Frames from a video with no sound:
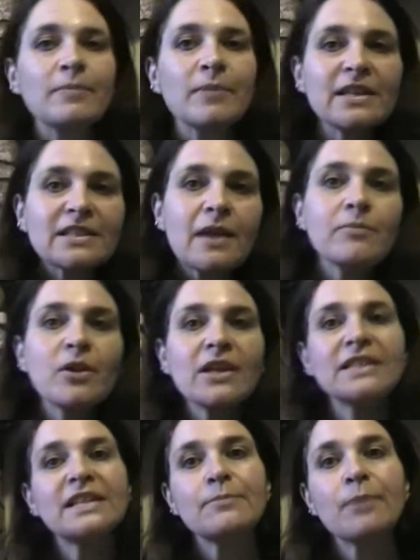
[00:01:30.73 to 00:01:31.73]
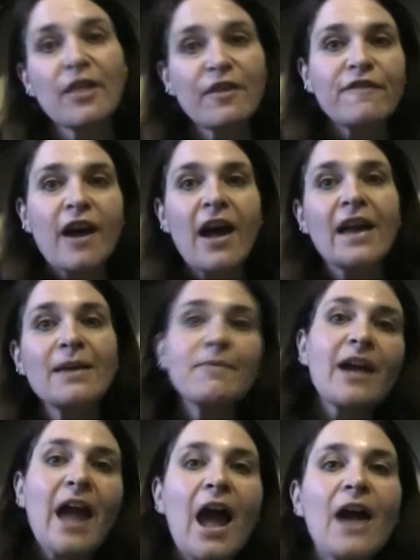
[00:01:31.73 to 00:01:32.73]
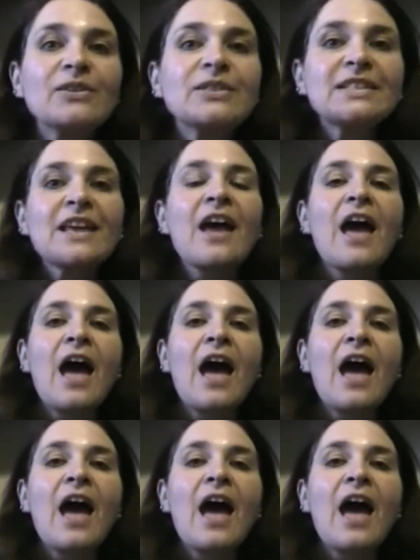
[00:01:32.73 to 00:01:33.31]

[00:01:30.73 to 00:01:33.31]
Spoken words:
is I'm nicely by the fire in my house,